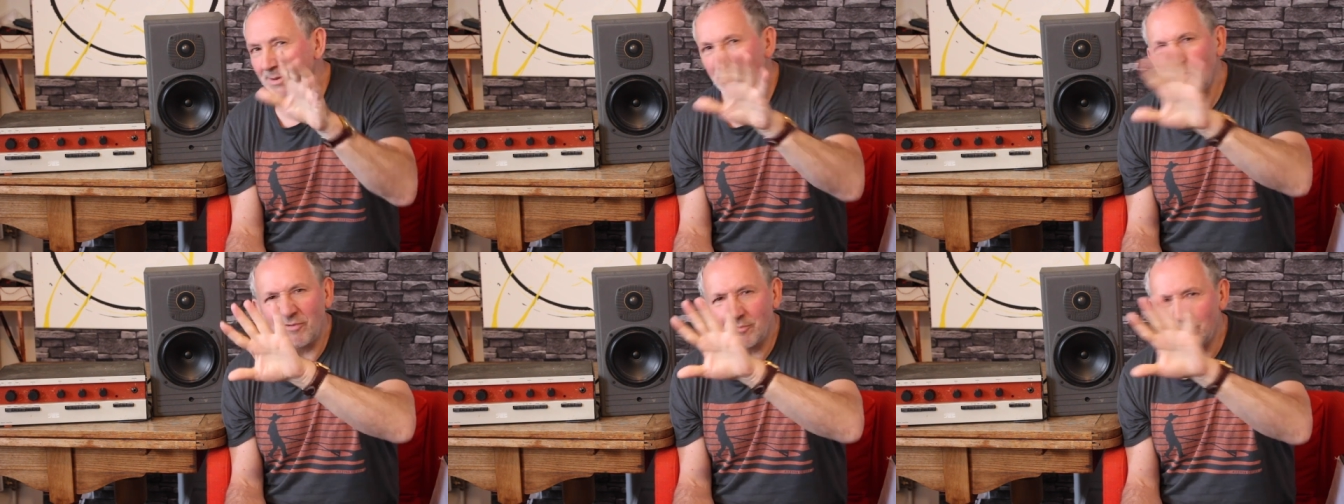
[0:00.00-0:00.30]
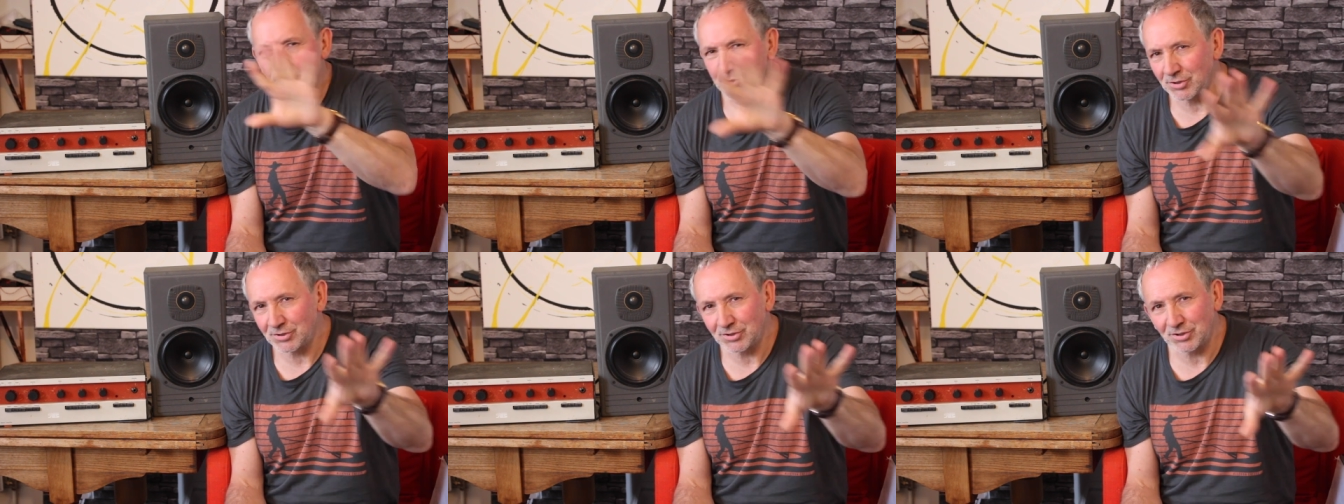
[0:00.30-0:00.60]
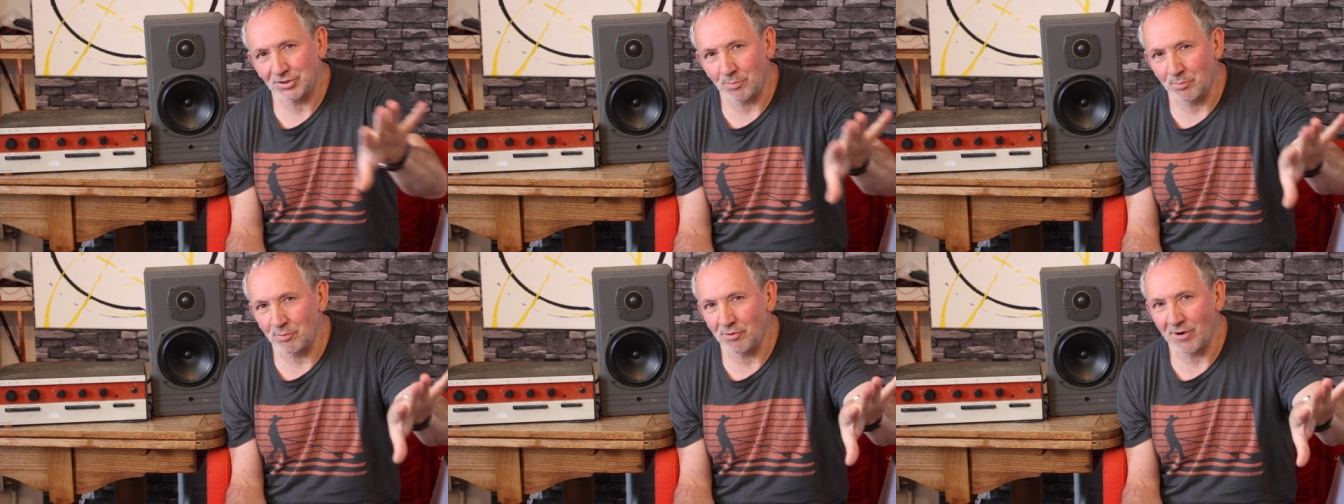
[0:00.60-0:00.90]
some of them will
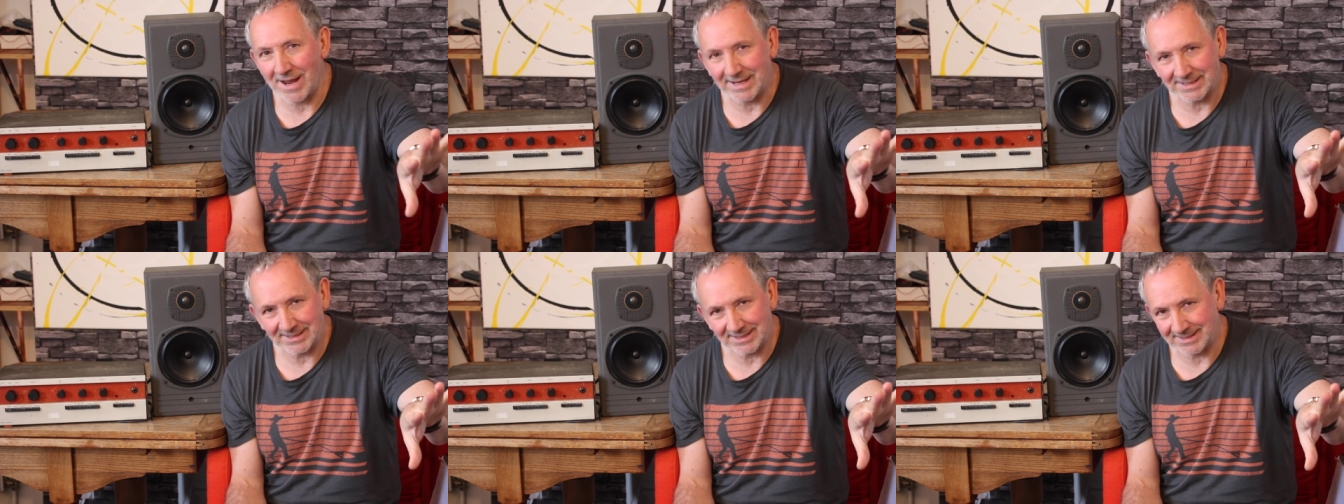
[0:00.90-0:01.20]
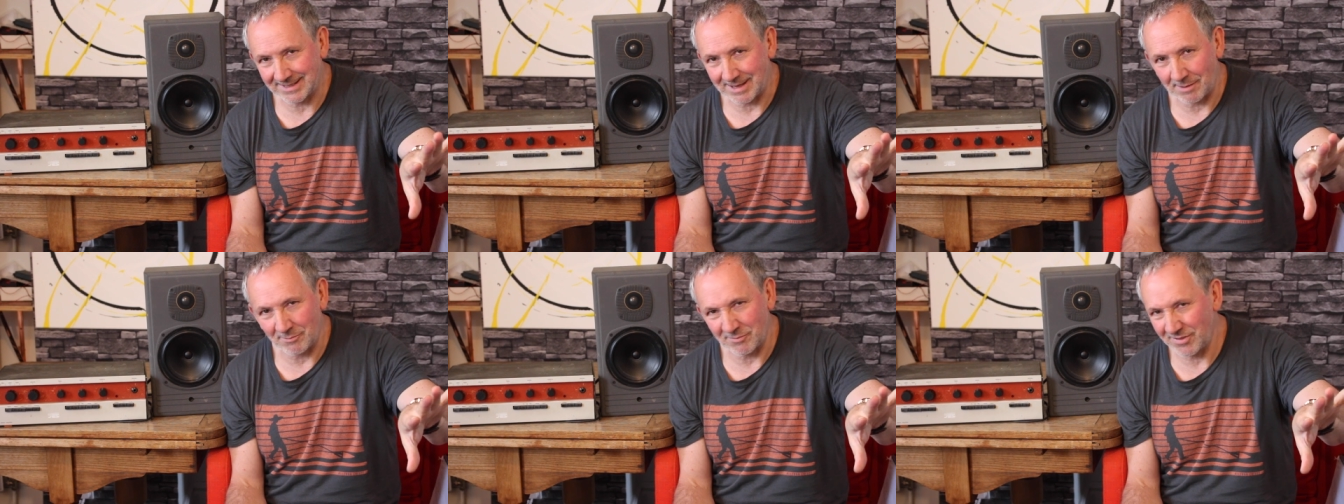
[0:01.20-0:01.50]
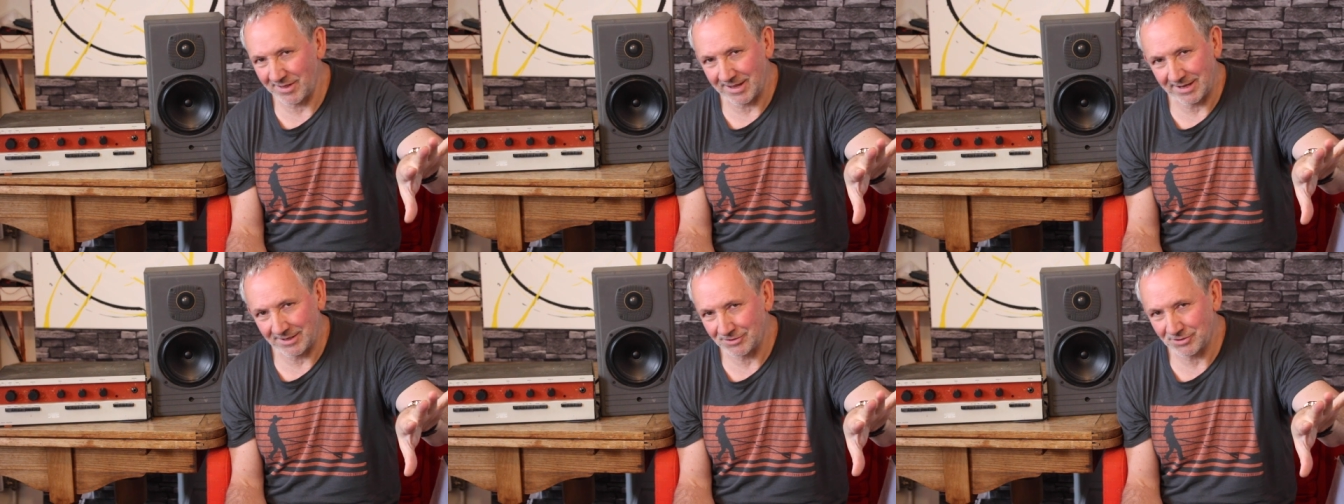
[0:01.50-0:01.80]
just suppress some
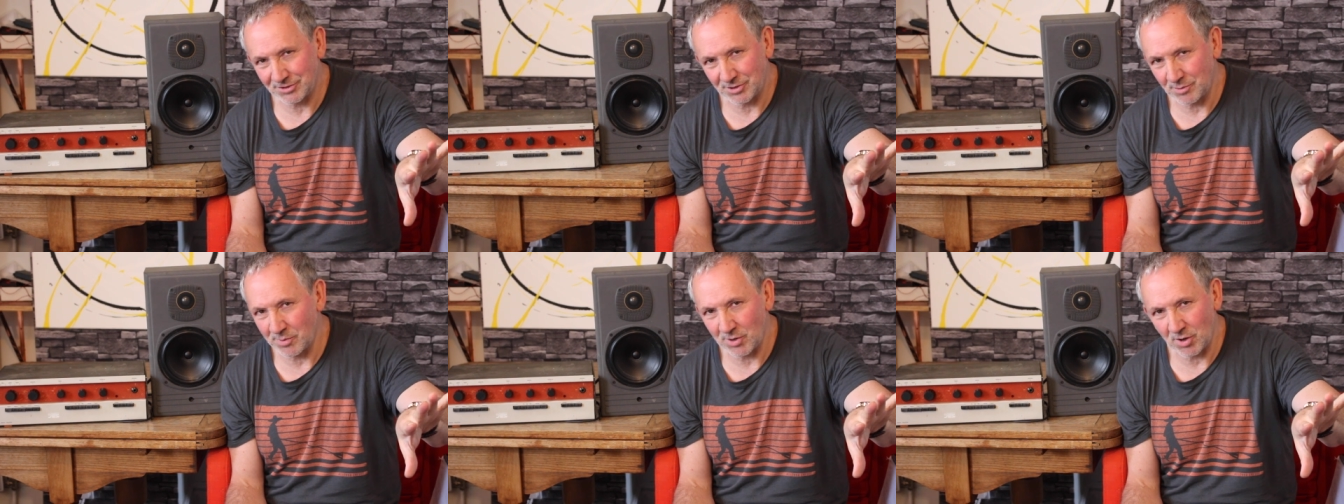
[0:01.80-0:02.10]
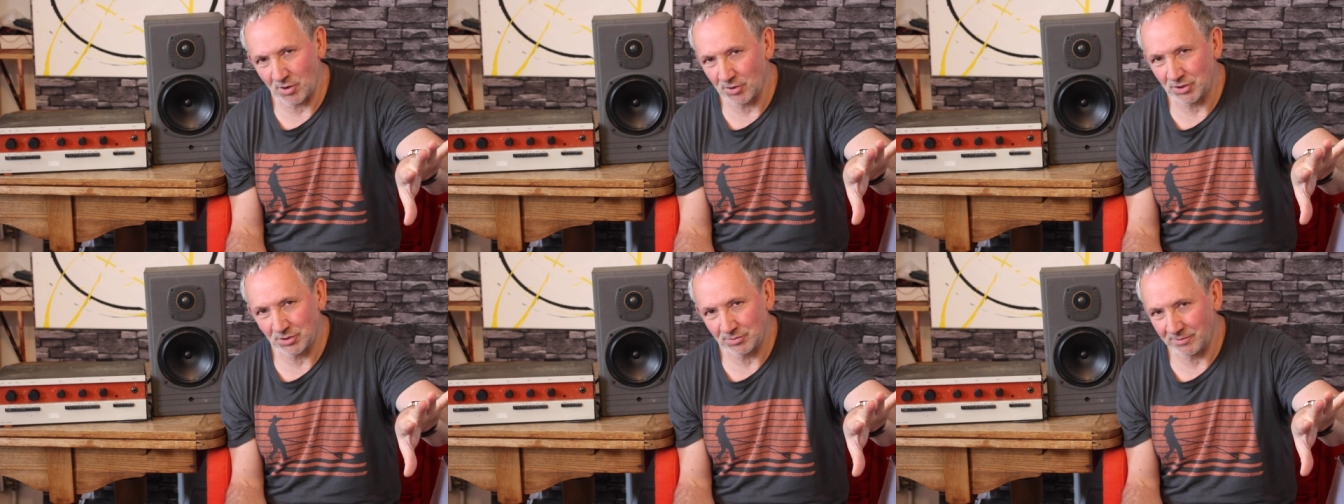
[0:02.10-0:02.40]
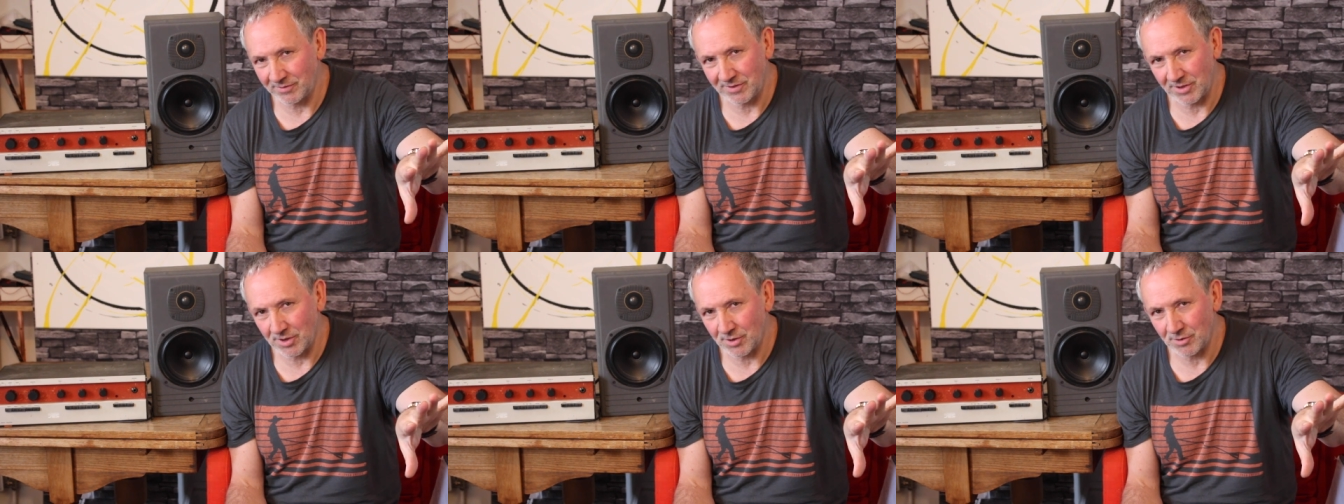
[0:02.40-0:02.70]
things, to be honest
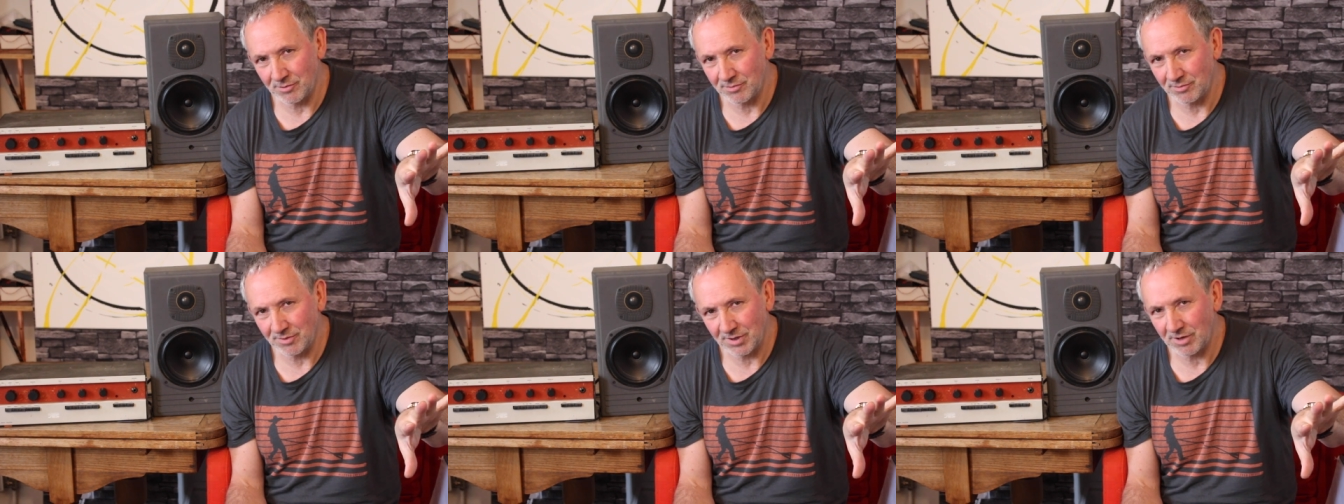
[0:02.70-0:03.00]
with you.